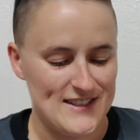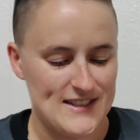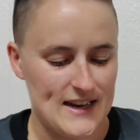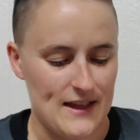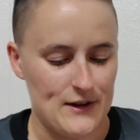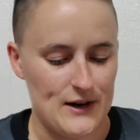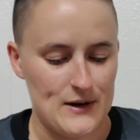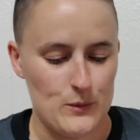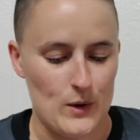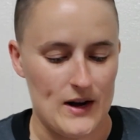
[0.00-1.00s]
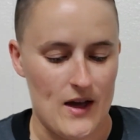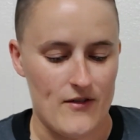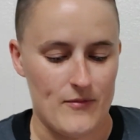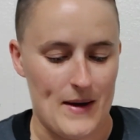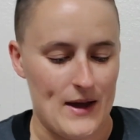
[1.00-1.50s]
Together in one
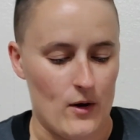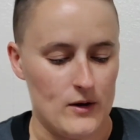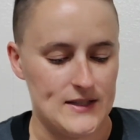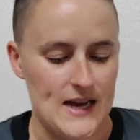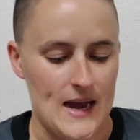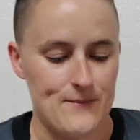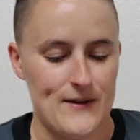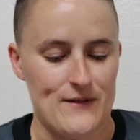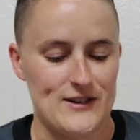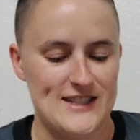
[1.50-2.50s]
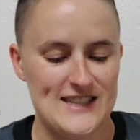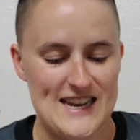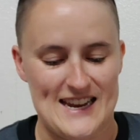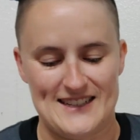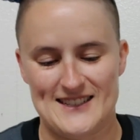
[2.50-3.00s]
of my all time favorite
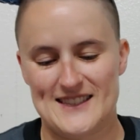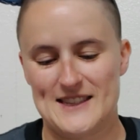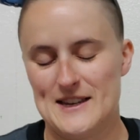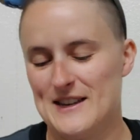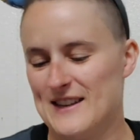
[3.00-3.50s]
scenes.